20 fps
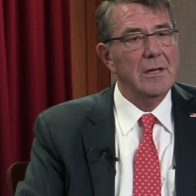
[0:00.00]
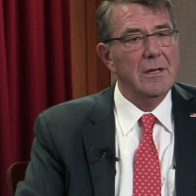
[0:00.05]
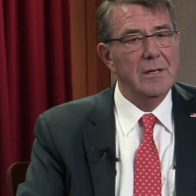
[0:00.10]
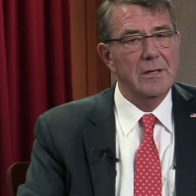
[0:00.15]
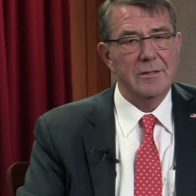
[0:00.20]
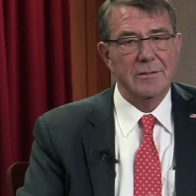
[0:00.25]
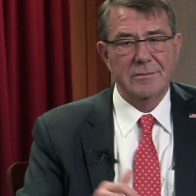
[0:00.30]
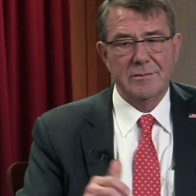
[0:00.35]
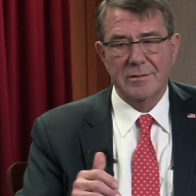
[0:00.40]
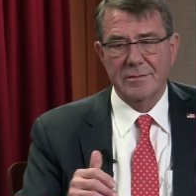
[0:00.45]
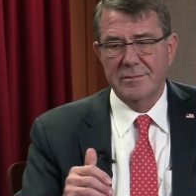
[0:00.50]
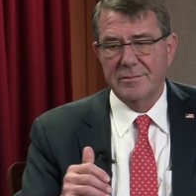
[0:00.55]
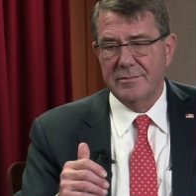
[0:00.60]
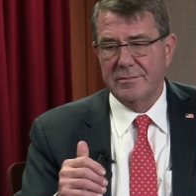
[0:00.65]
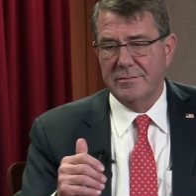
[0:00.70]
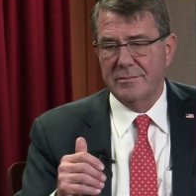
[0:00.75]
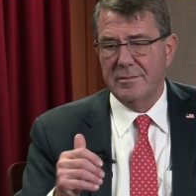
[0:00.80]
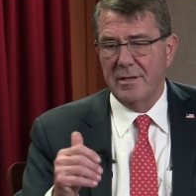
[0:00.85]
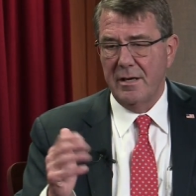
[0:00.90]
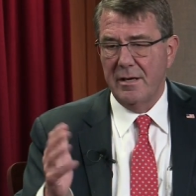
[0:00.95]
is to
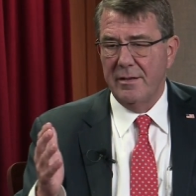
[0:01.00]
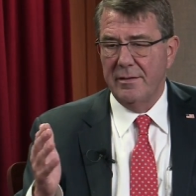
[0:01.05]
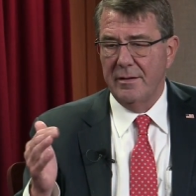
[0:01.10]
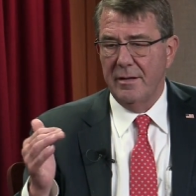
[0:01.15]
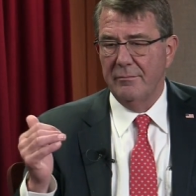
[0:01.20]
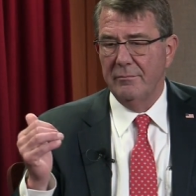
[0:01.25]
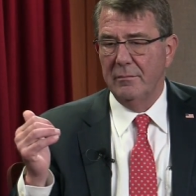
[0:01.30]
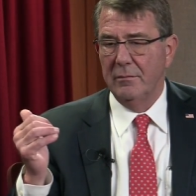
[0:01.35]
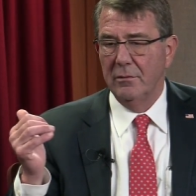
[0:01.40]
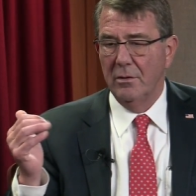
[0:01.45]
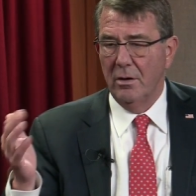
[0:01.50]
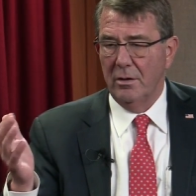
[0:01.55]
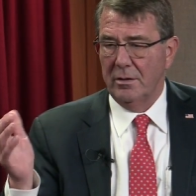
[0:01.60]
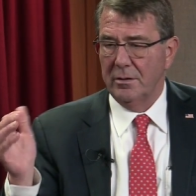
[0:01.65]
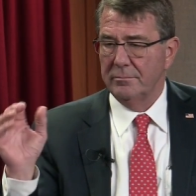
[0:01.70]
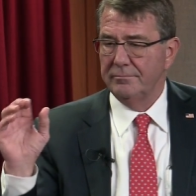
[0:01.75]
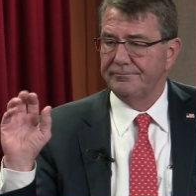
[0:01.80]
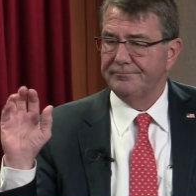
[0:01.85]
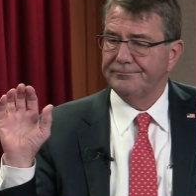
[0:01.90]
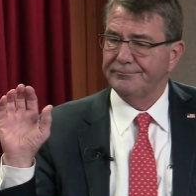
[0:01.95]
say to them,
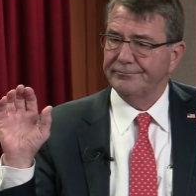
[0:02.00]
look,